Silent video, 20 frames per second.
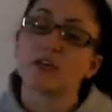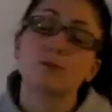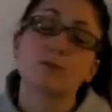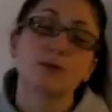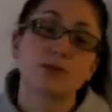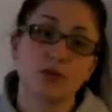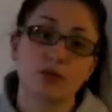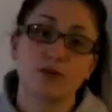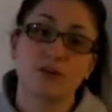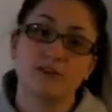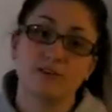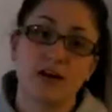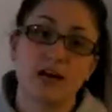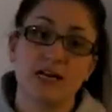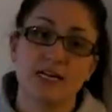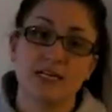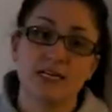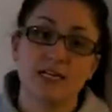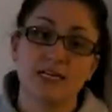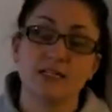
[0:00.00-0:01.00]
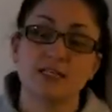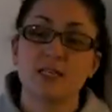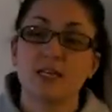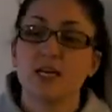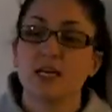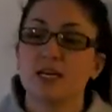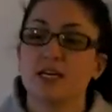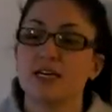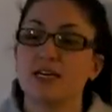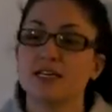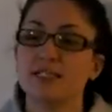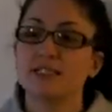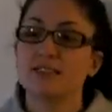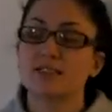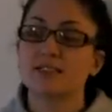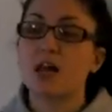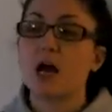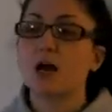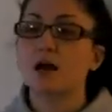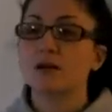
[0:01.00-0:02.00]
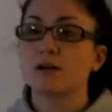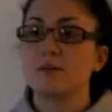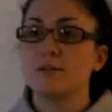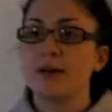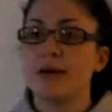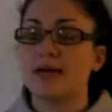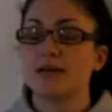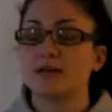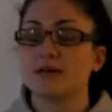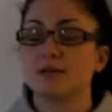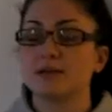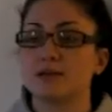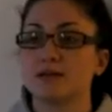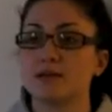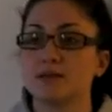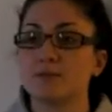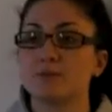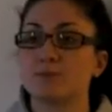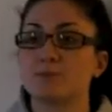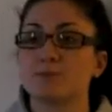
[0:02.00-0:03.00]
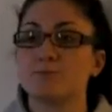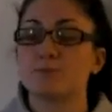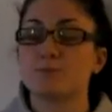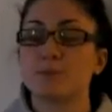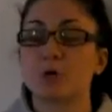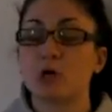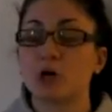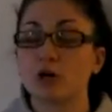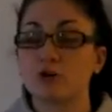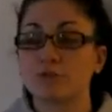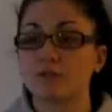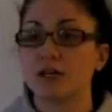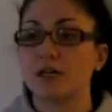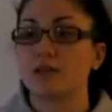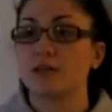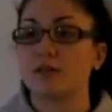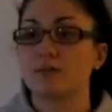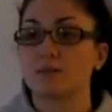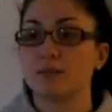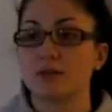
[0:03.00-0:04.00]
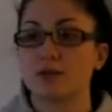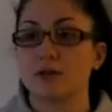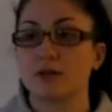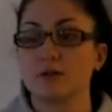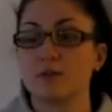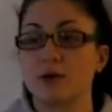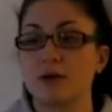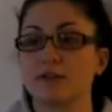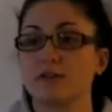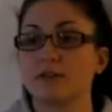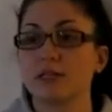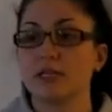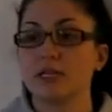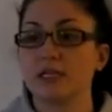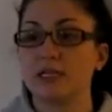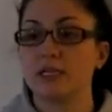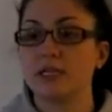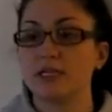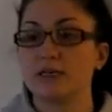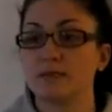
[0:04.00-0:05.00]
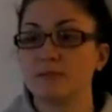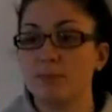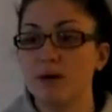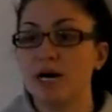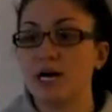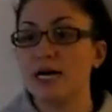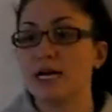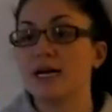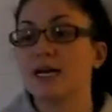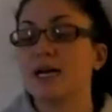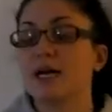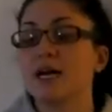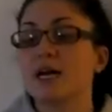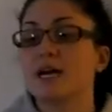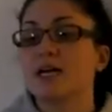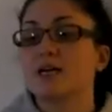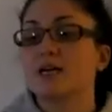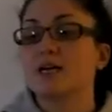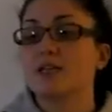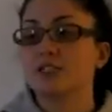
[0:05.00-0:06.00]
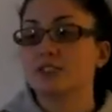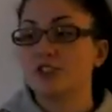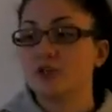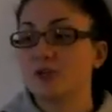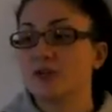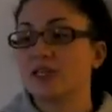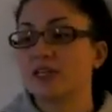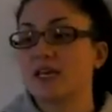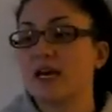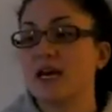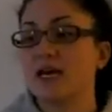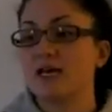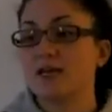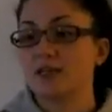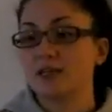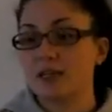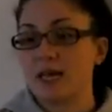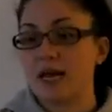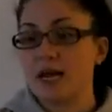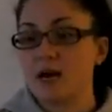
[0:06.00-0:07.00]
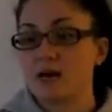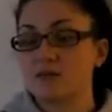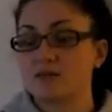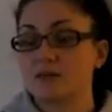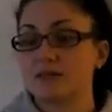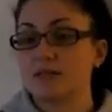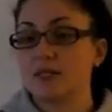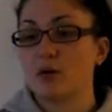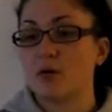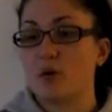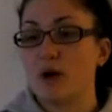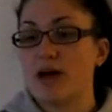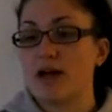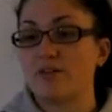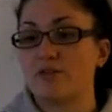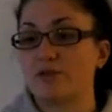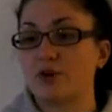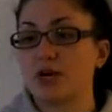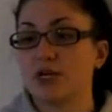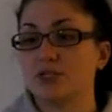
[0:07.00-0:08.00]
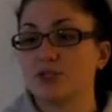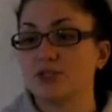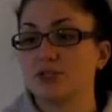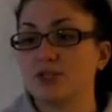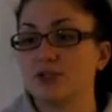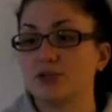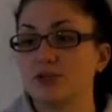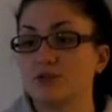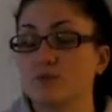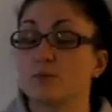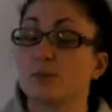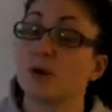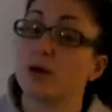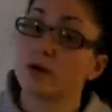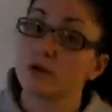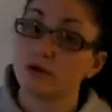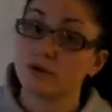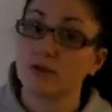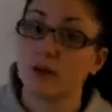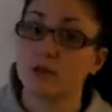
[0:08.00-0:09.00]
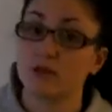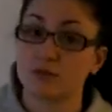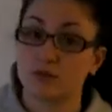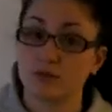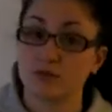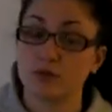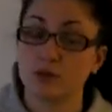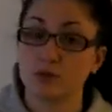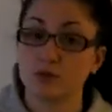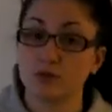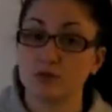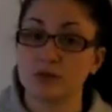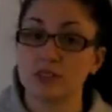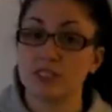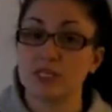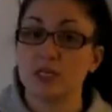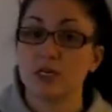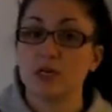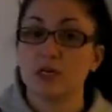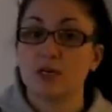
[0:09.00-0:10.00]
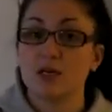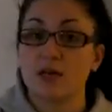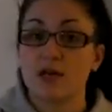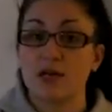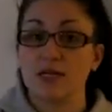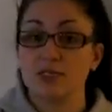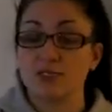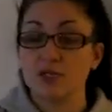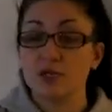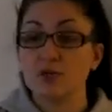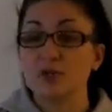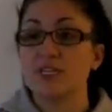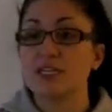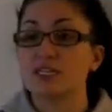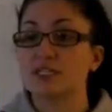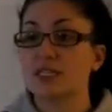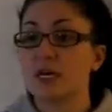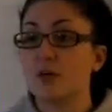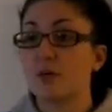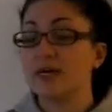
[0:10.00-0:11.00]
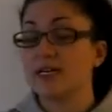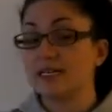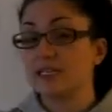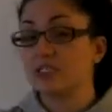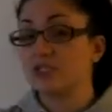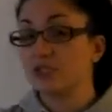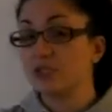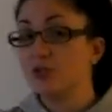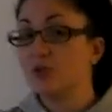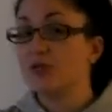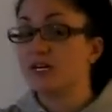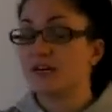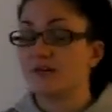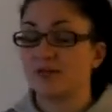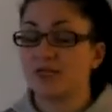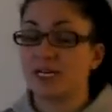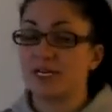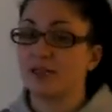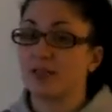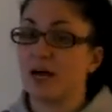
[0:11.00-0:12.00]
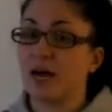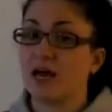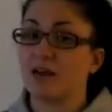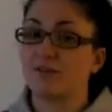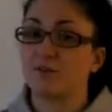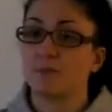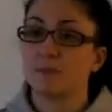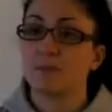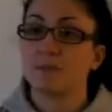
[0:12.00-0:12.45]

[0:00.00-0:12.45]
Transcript: purifying it. It's not going to make it perfectly pure and perfectly clean, but in doing that, it allows a way for us to burn fossil fuels and do things that we need to do in everyday life